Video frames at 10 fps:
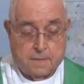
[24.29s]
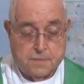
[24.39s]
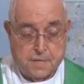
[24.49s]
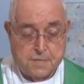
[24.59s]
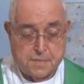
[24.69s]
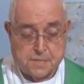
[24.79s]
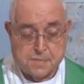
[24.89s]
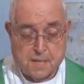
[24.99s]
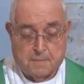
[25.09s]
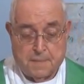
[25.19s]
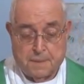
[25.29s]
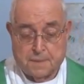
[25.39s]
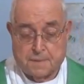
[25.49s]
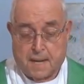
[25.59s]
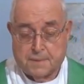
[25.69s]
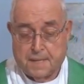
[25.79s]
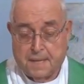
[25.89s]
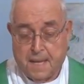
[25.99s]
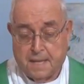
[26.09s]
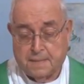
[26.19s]
Jesus summoned the crowd
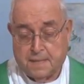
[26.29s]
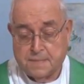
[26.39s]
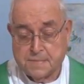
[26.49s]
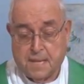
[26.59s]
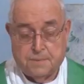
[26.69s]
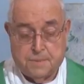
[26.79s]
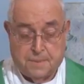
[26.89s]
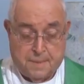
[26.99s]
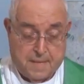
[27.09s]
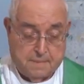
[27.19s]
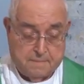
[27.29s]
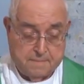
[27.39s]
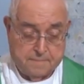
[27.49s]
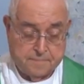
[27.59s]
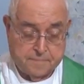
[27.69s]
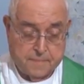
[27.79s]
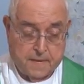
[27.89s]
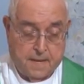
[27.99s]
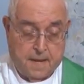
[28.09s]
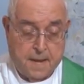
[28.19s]
again and said to them,
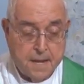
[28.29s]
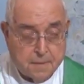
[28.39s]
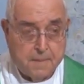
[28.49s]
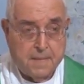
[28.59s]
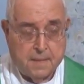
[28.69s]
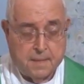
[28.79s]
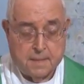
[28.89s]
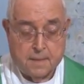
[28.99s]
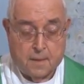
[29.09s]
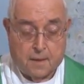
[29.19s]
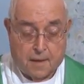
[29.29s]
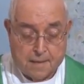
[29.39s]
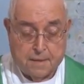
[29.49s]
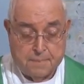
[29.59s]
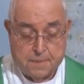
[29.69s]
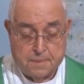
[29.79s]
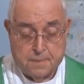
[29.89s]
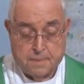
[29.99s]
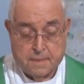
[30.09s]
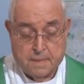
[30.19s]
"Hear me, all of you,
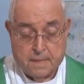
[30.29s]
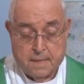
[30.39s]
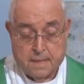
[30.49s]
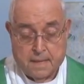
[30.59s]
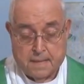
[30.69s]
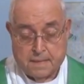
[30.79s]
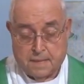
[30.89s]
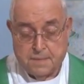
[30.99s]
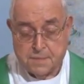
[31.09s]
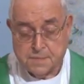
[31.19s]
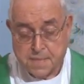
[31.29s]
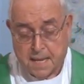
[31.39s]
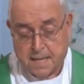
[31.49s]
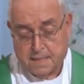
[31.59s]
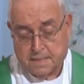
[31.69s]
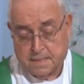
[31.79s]
and understand.